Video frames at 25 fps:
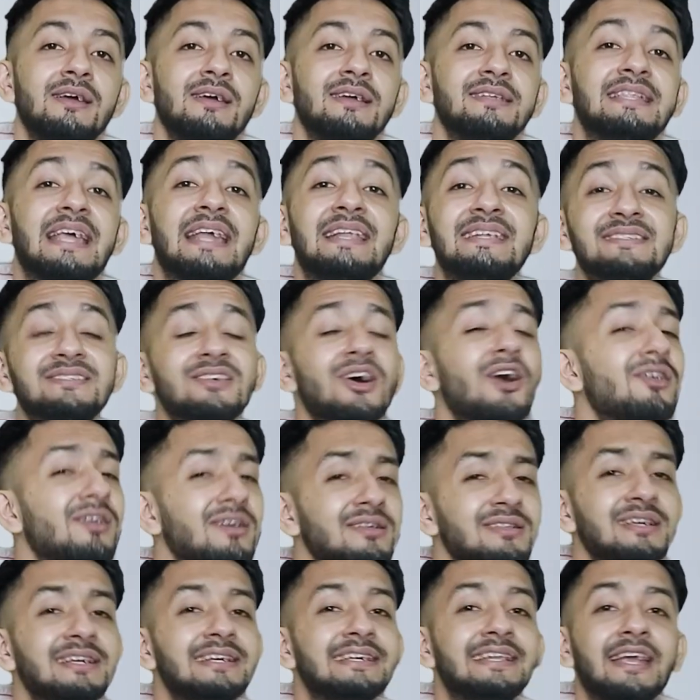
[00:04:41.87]
There is
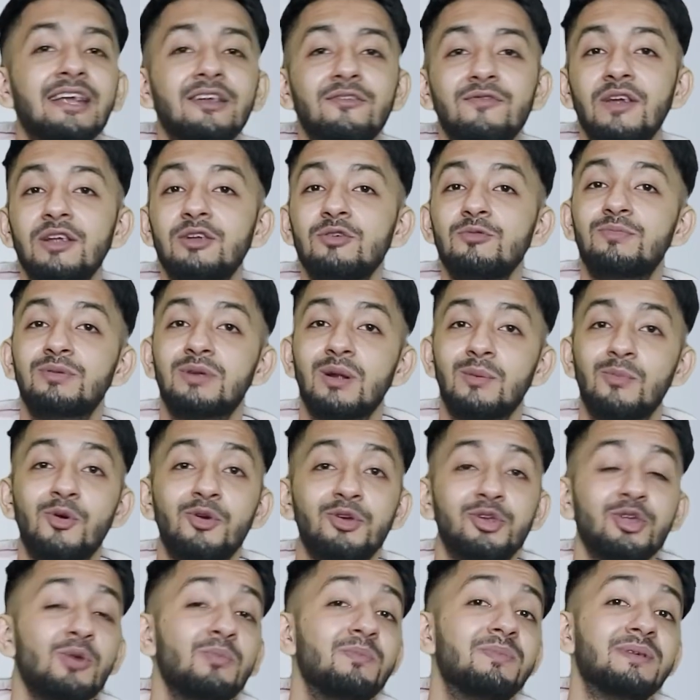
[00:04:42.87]
another great way to promote
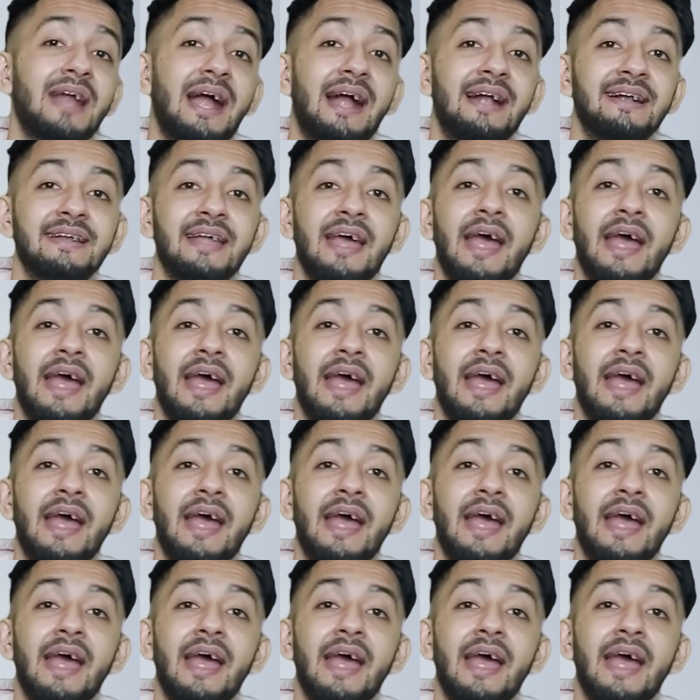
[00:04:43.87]
your brand